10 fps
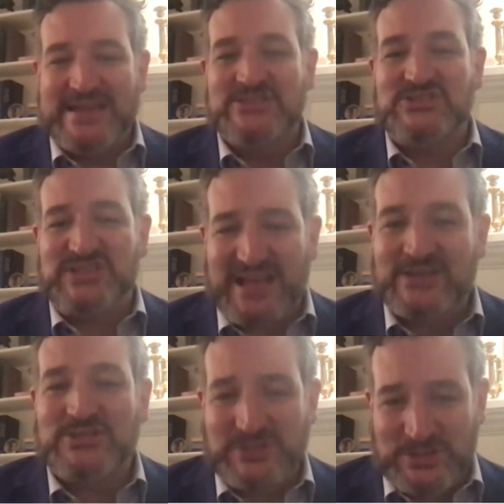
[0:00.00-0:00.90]
has
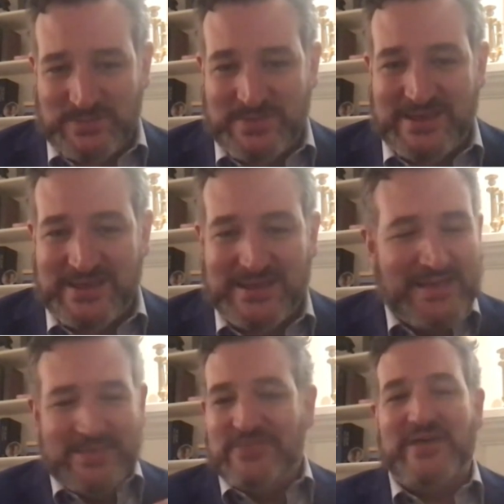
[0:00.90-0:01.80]
texted me
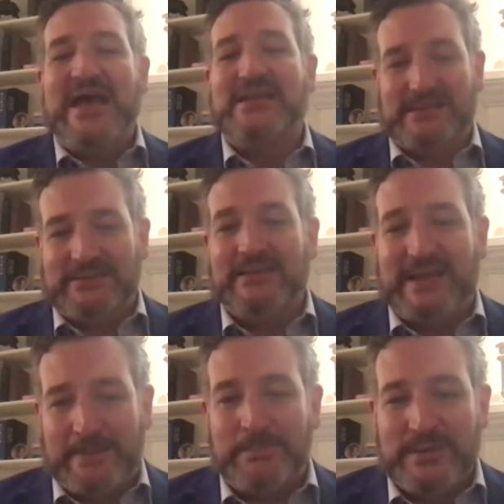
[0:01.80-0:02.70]
that
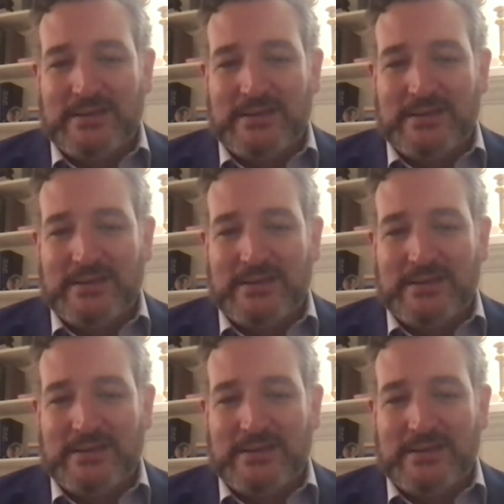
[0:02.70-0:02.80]
clip